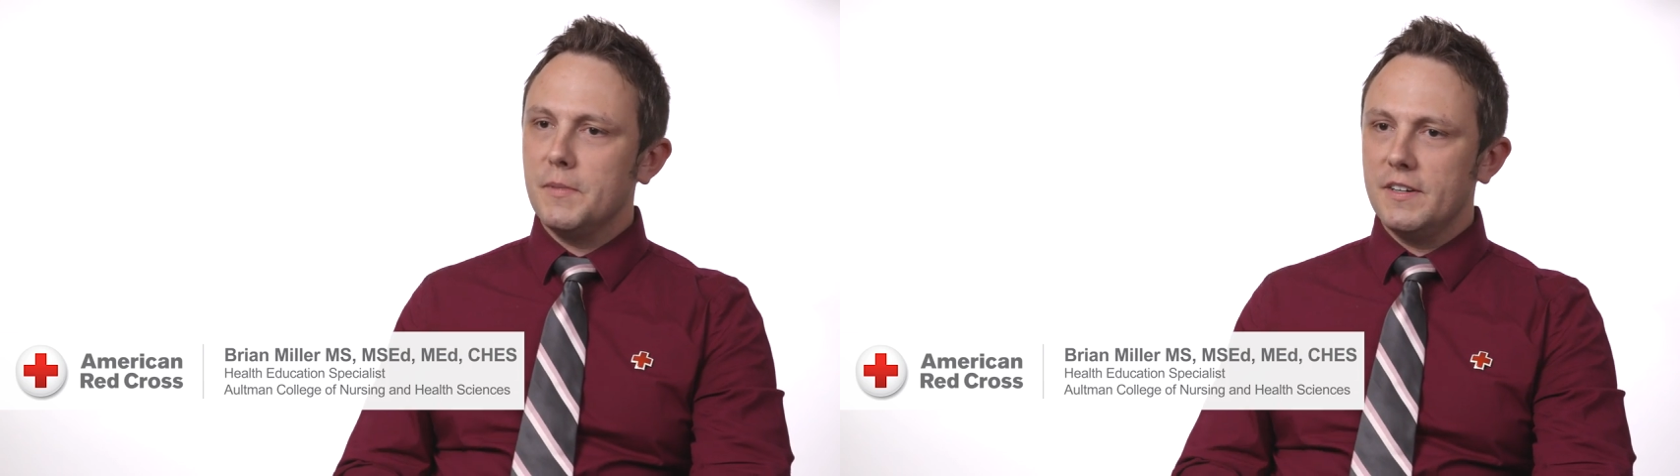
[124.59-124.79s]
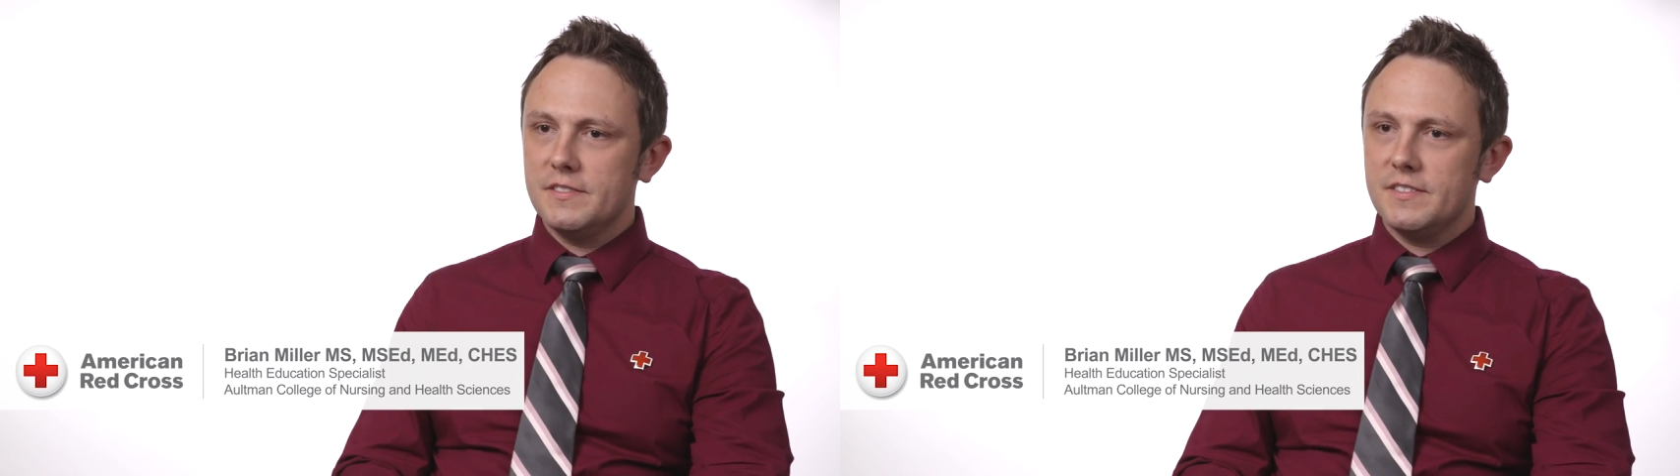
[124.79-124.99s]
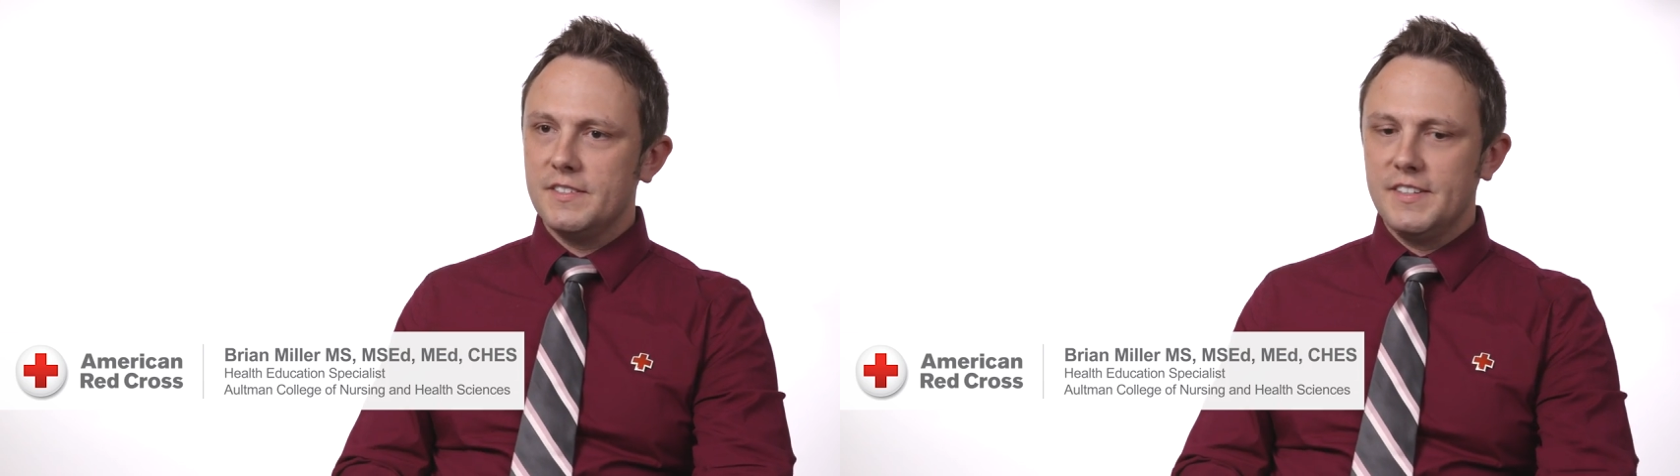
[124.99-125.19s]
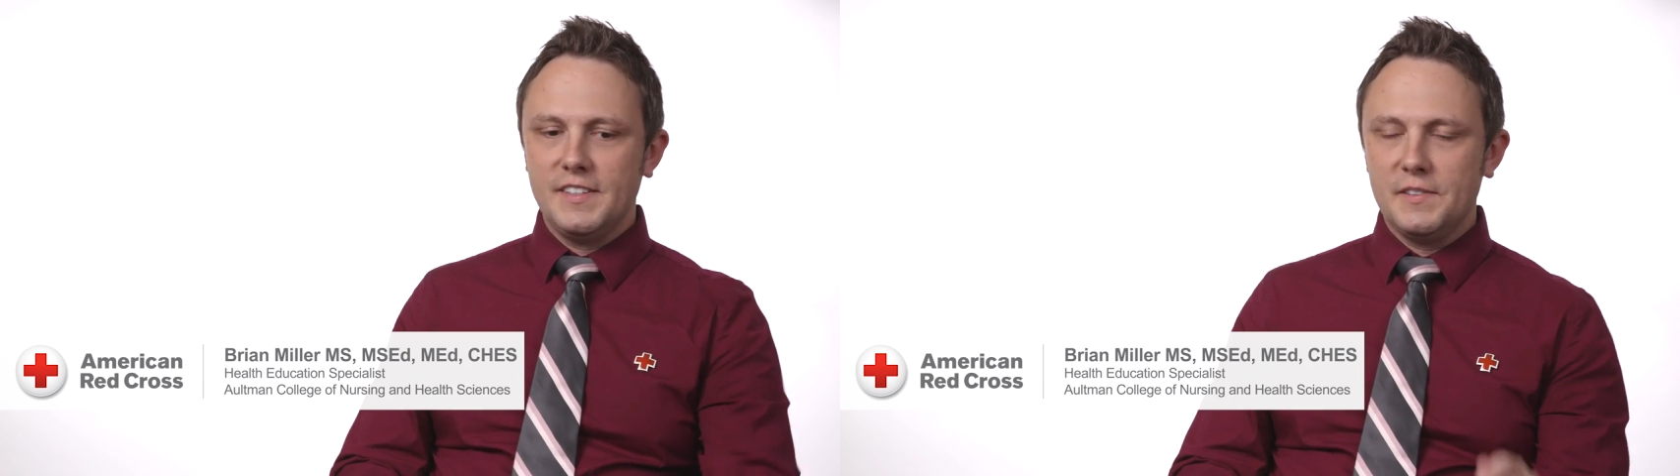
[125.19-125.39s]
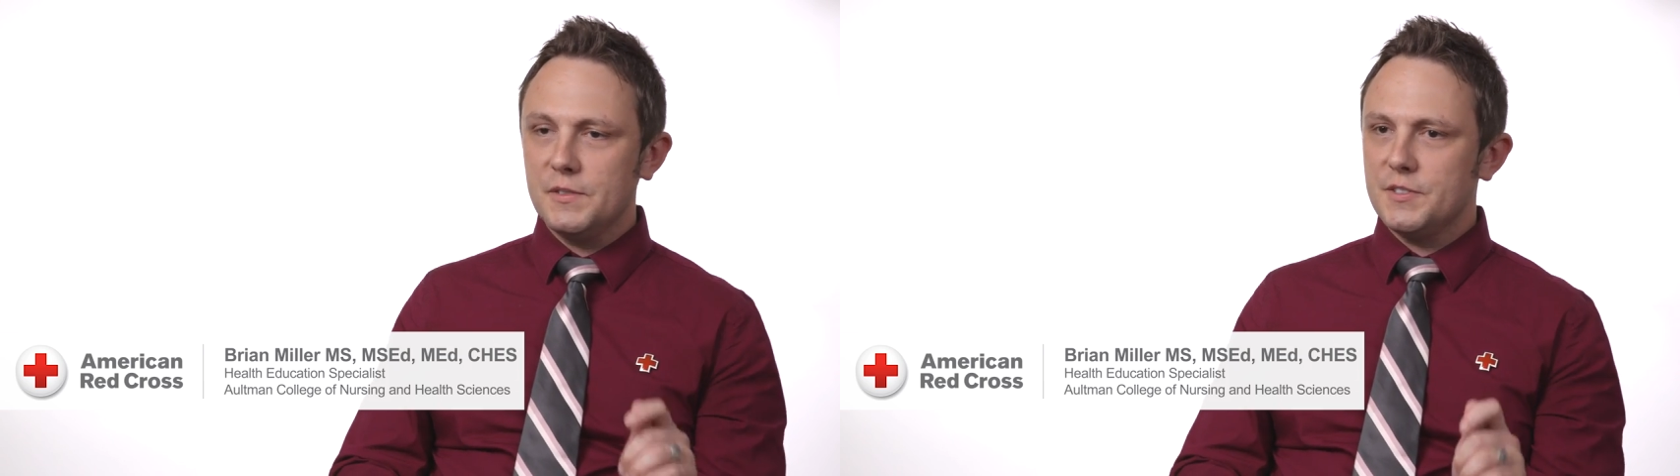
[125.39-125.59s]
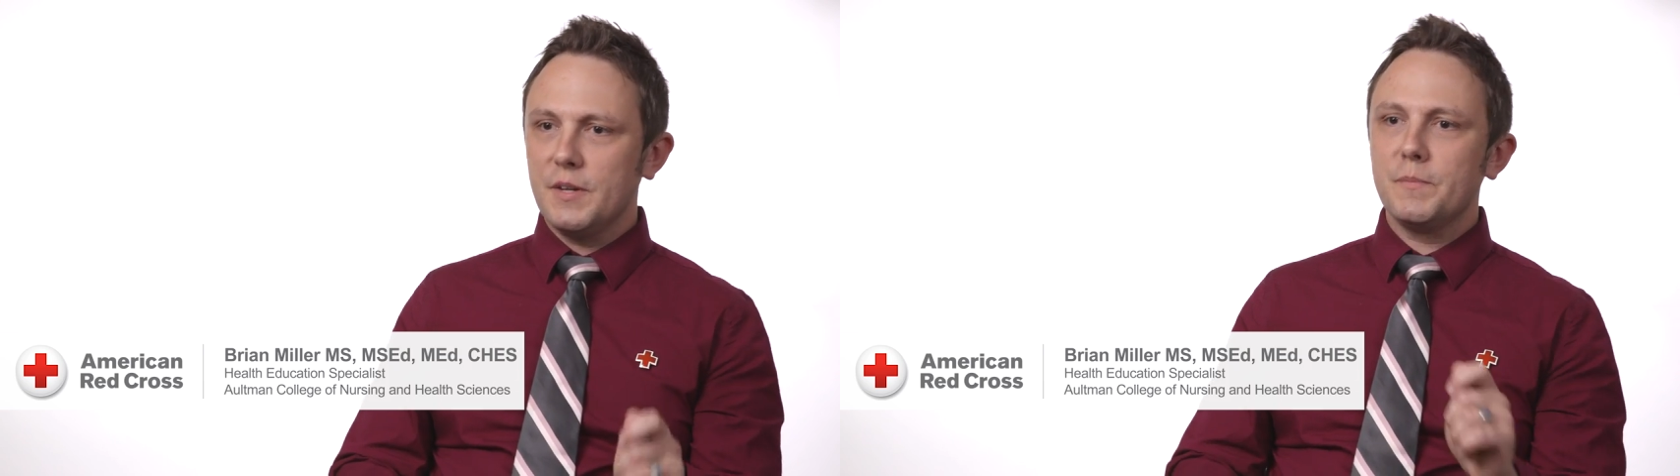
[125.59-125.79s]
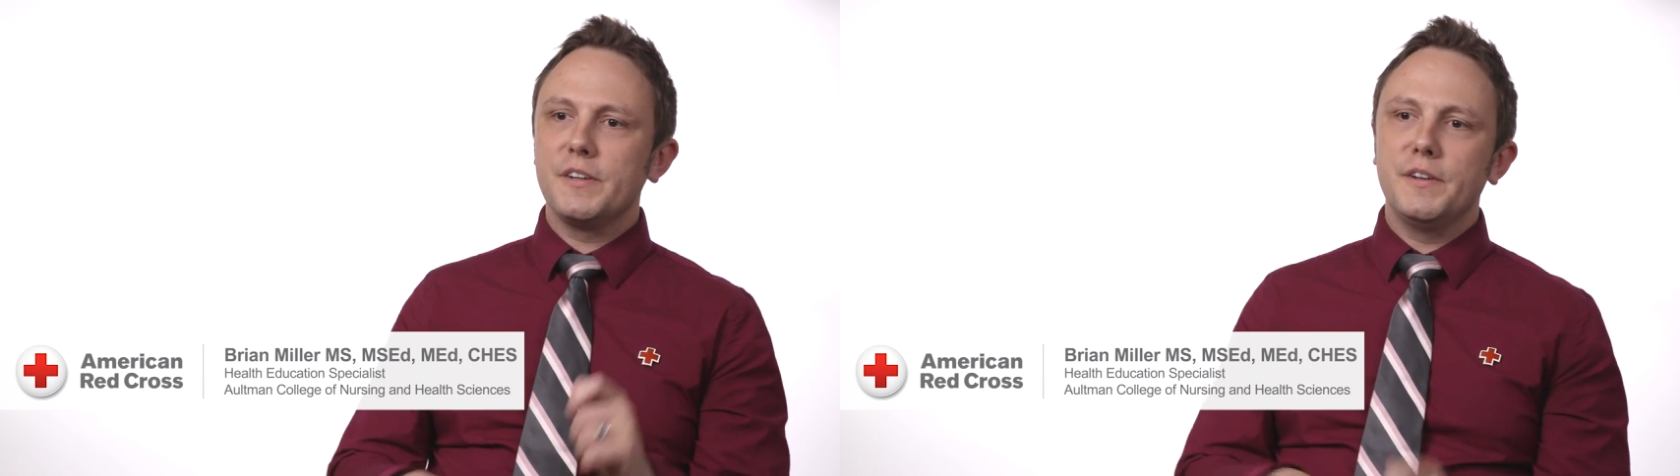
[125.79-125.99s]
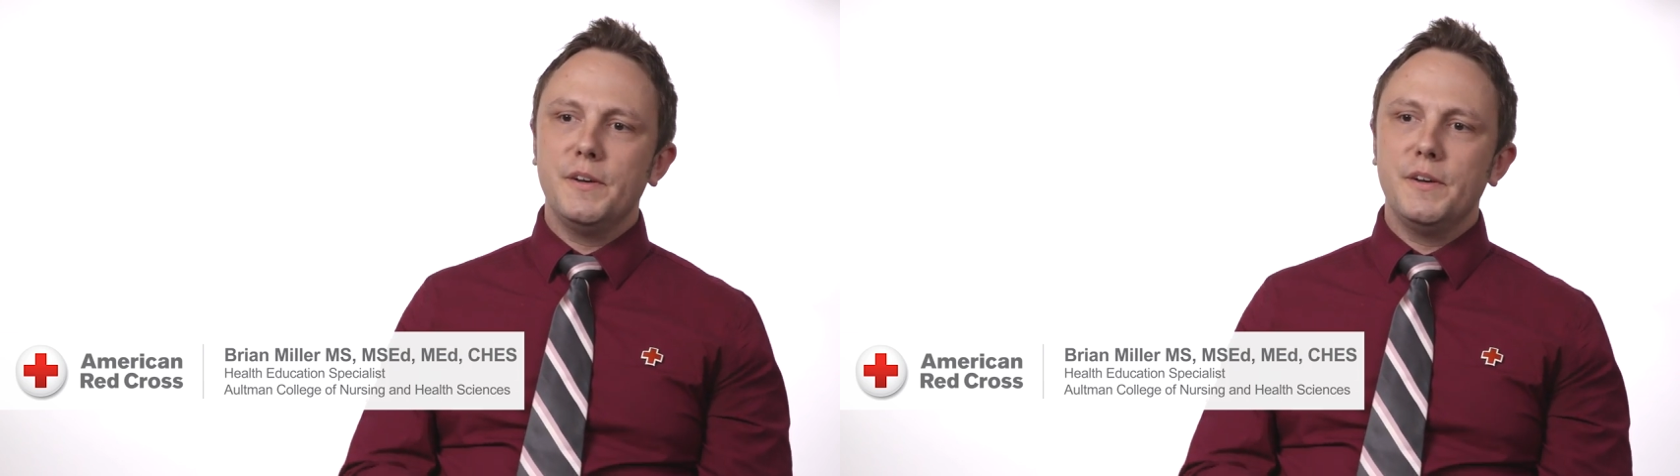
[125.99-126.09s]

months, there's something